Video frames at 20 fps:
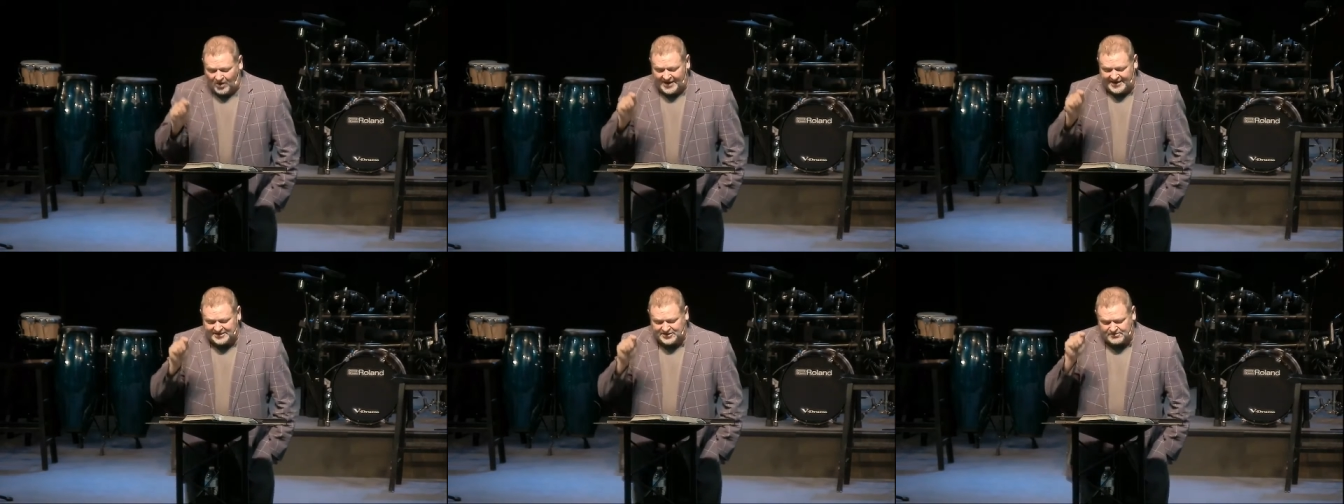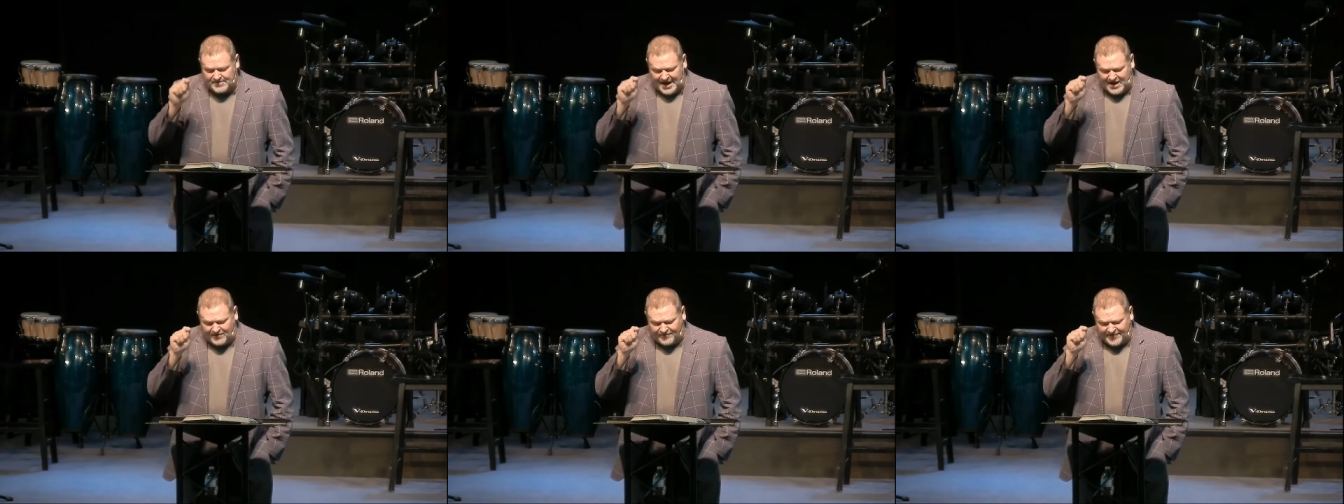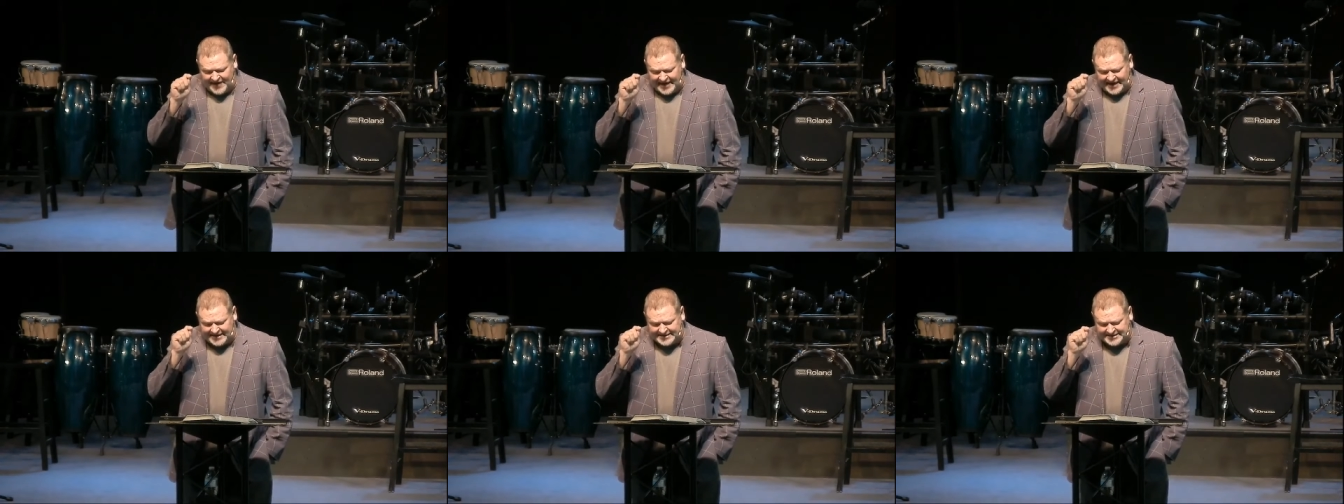As a matter of
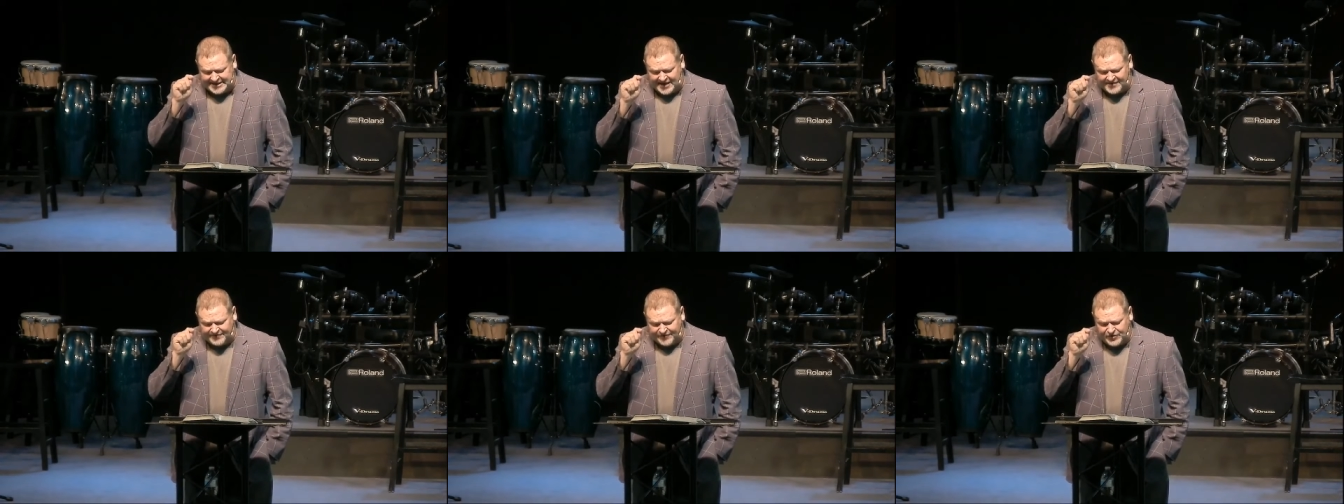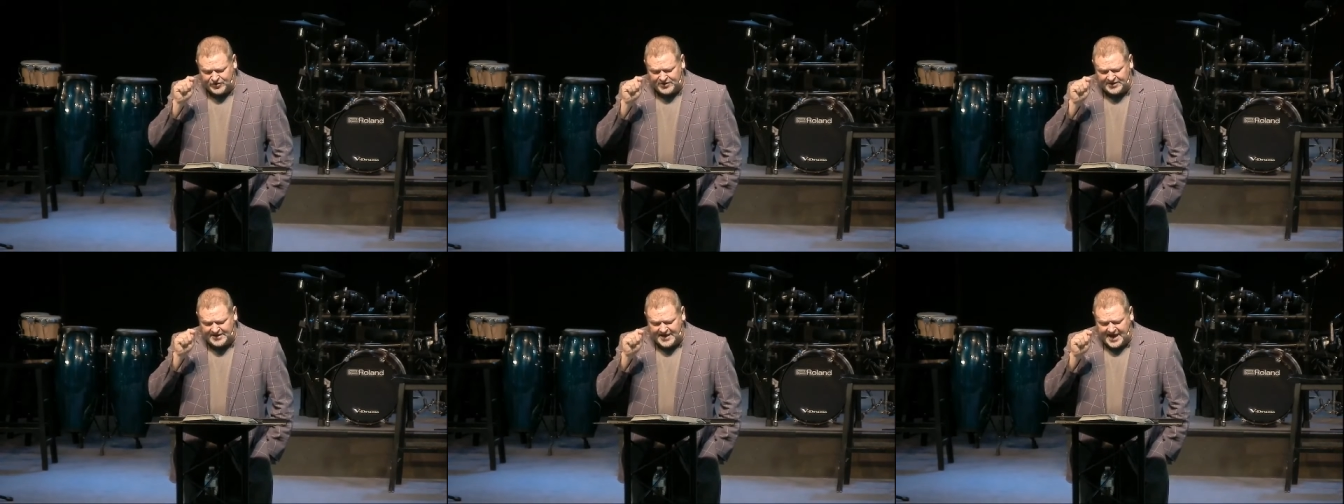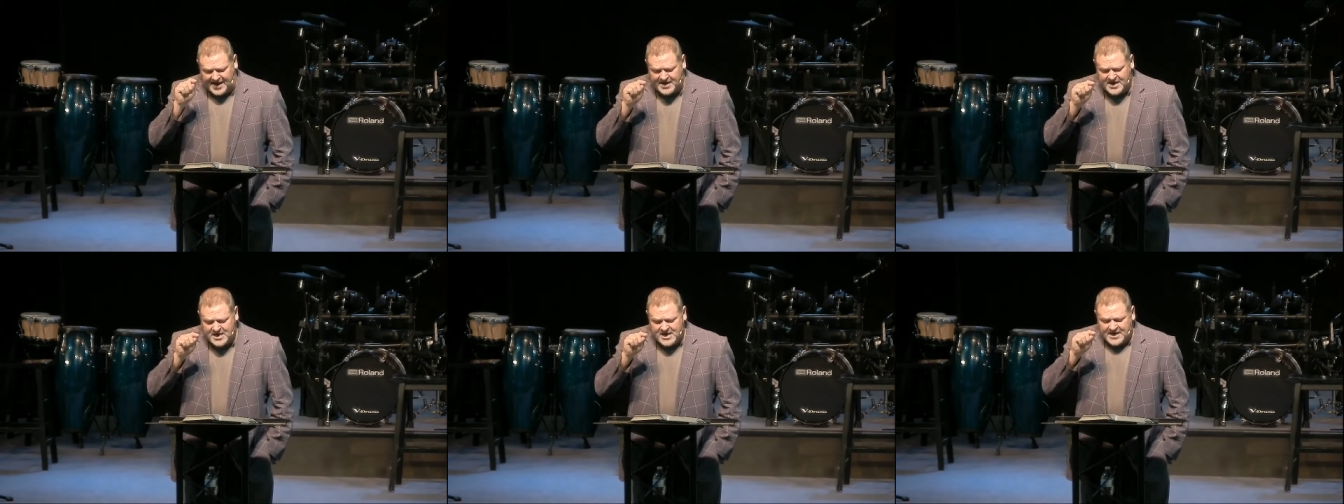fact, I say for you
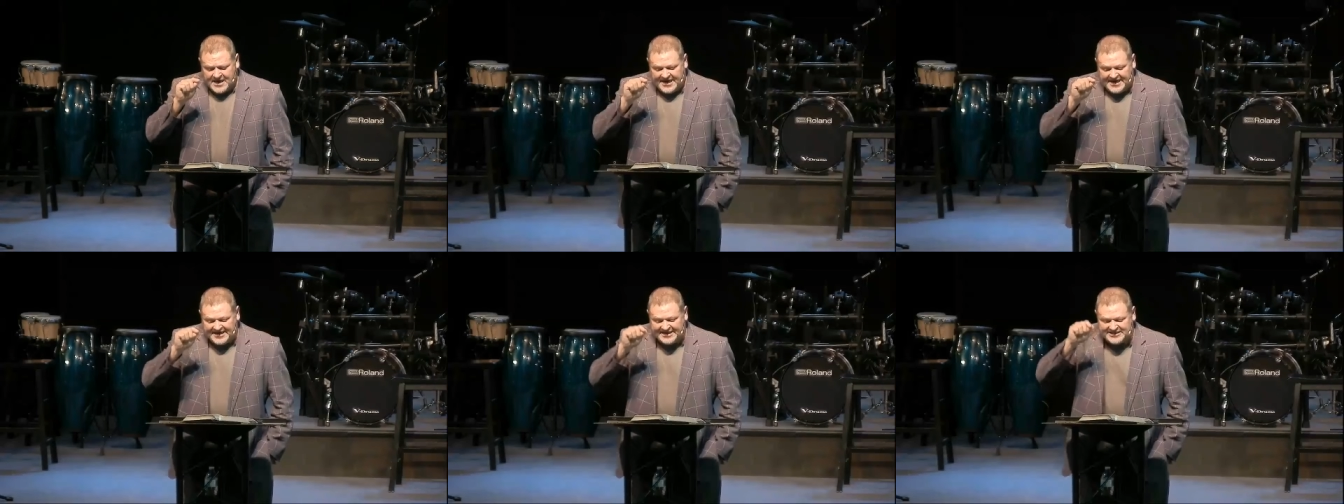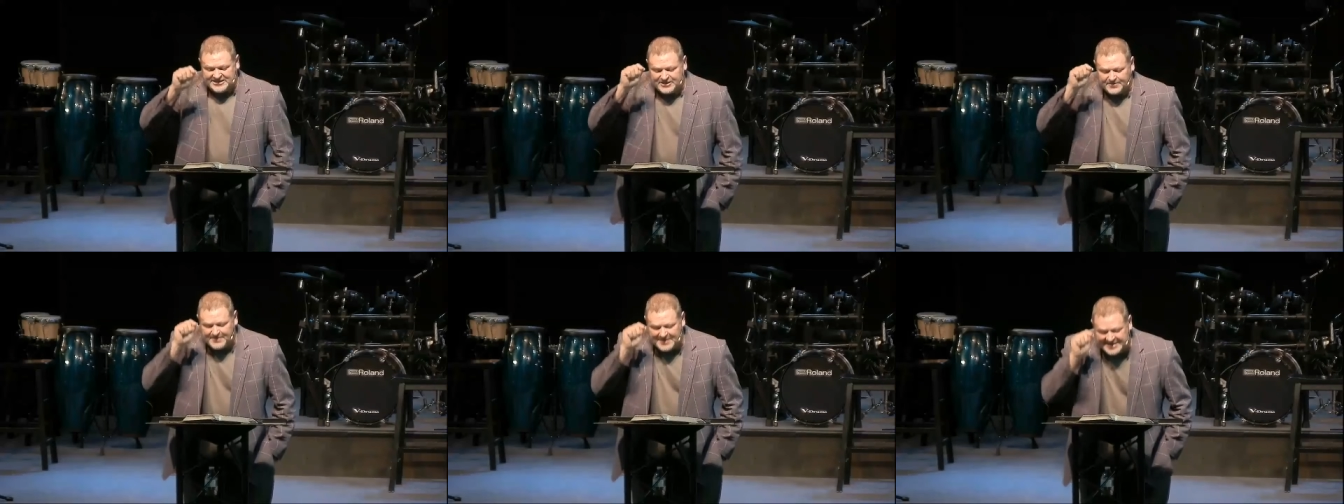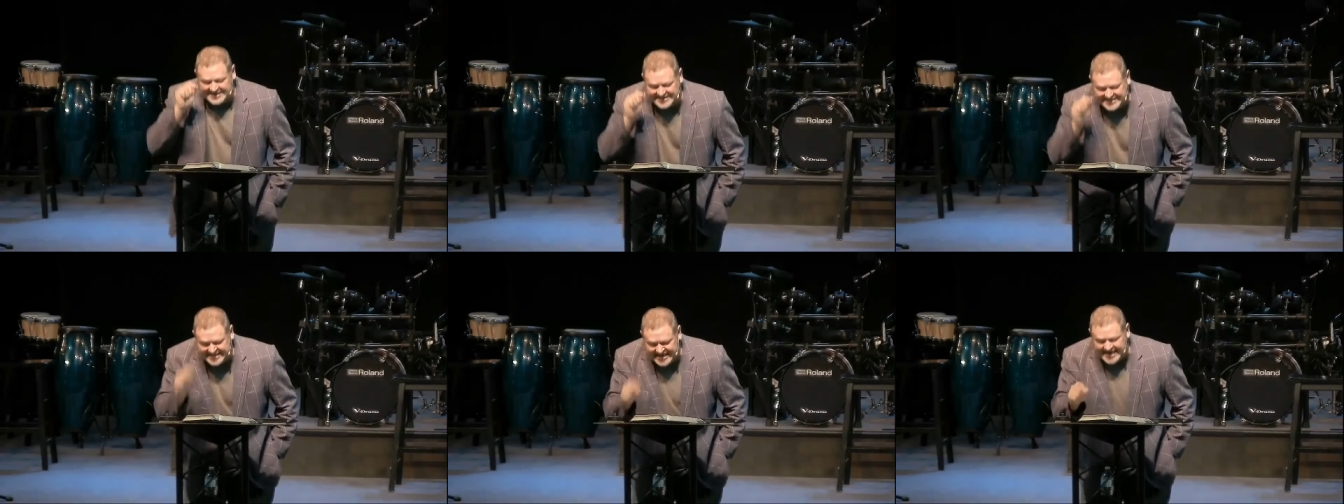today, it is the
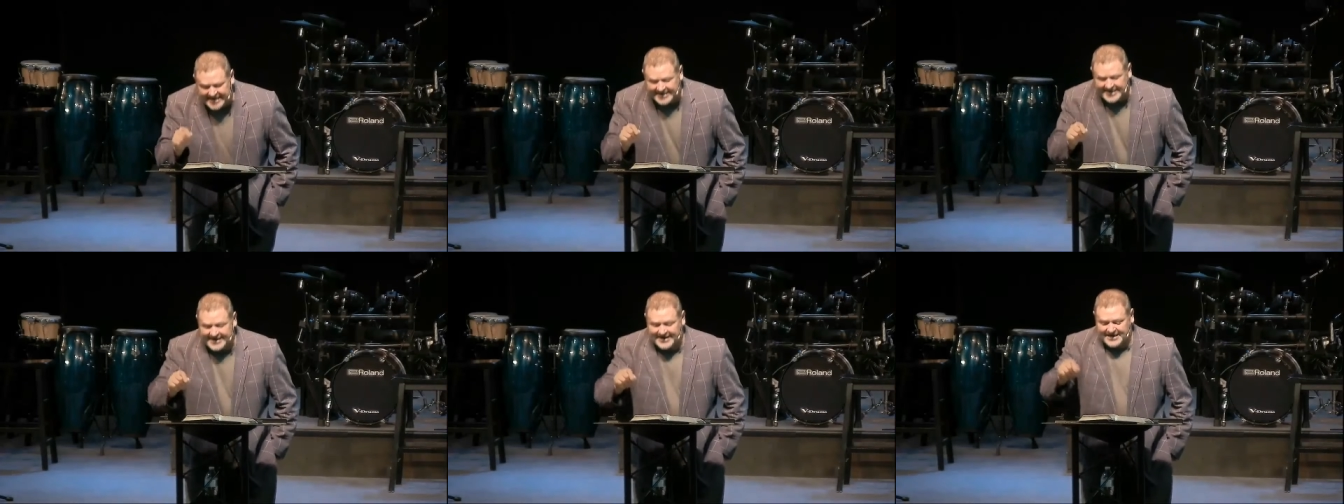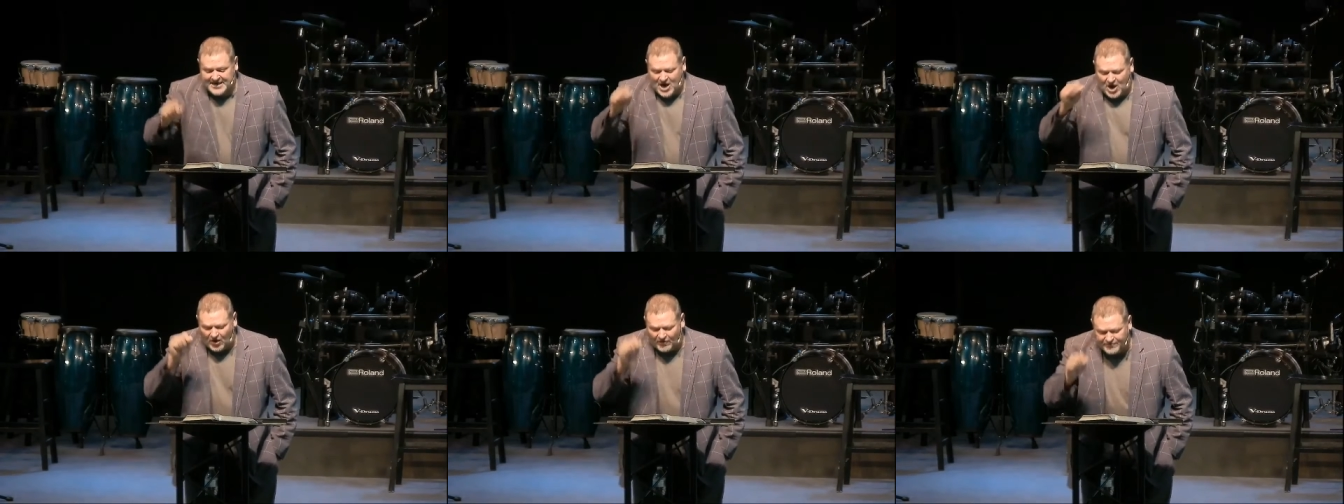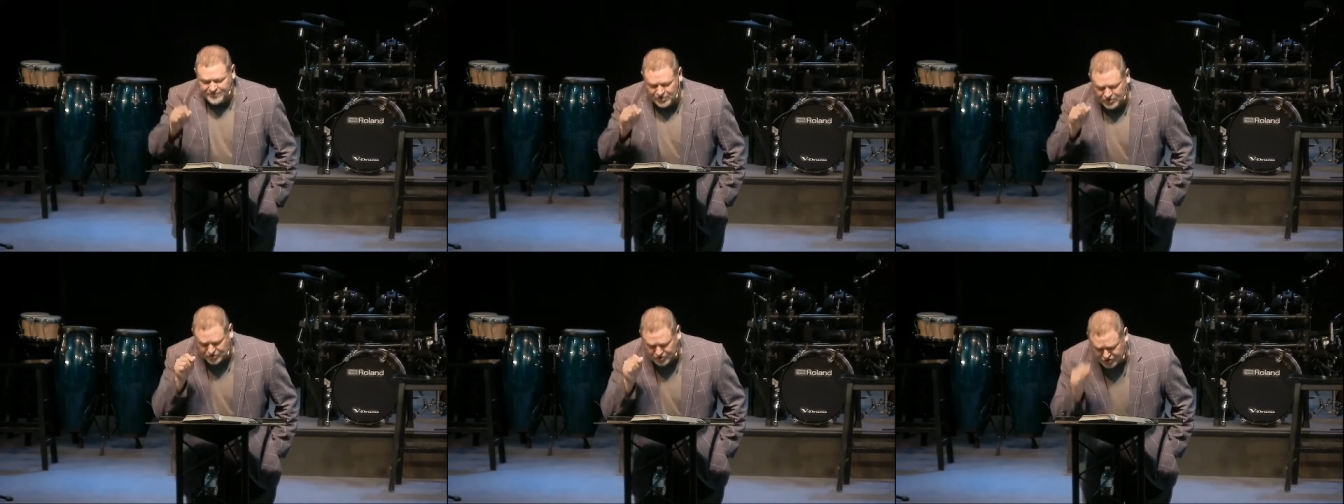beginning of
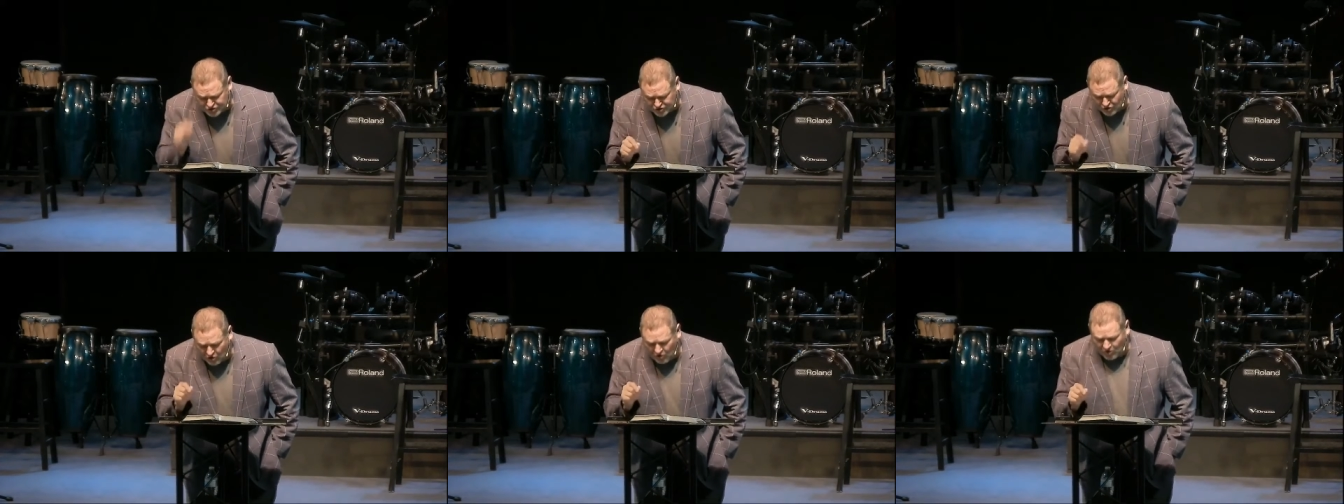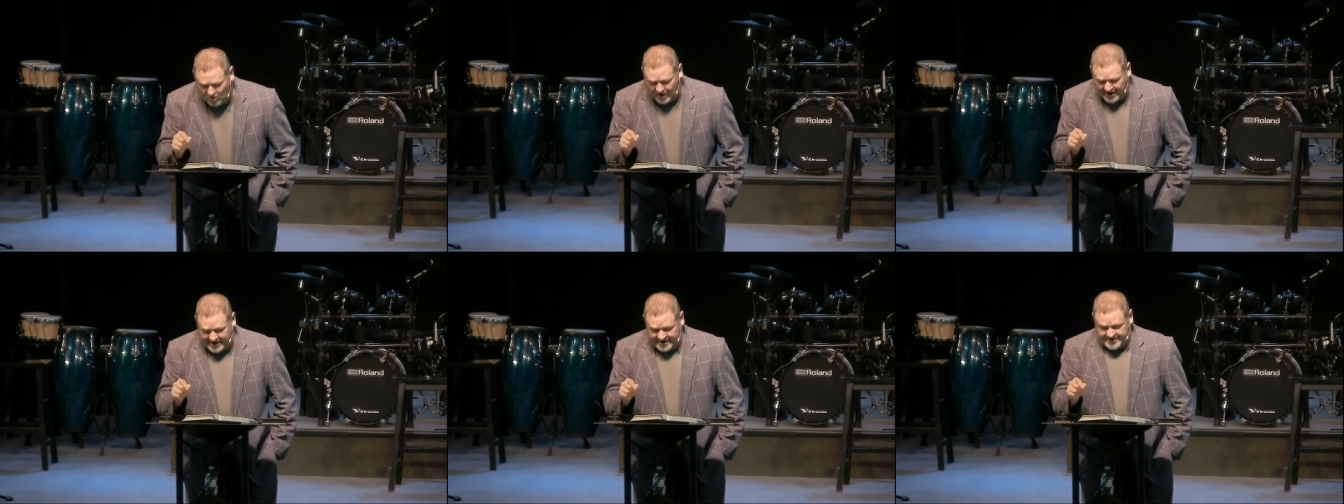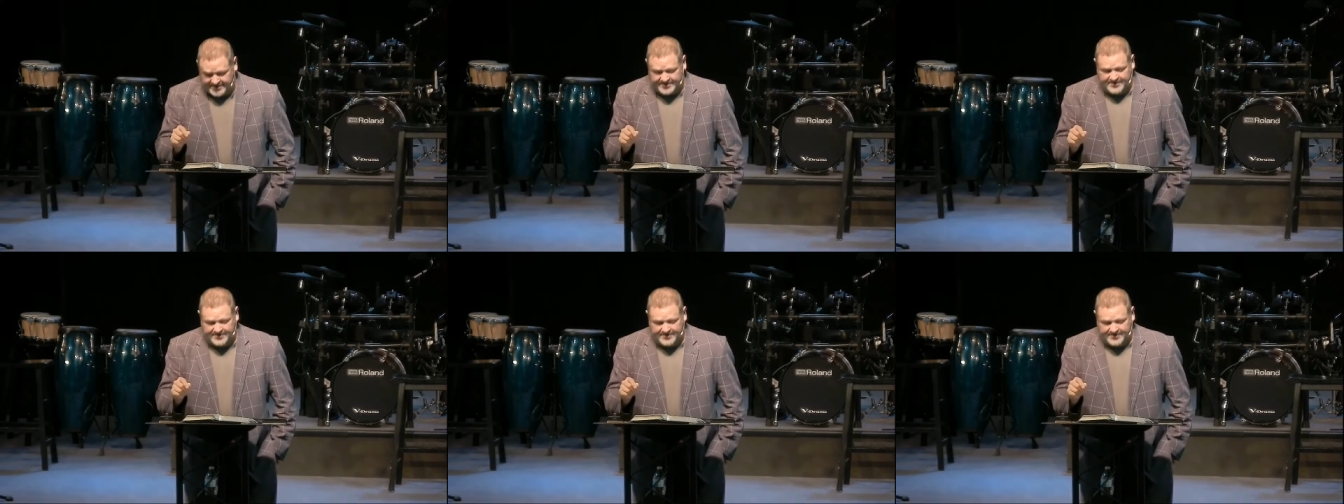the story.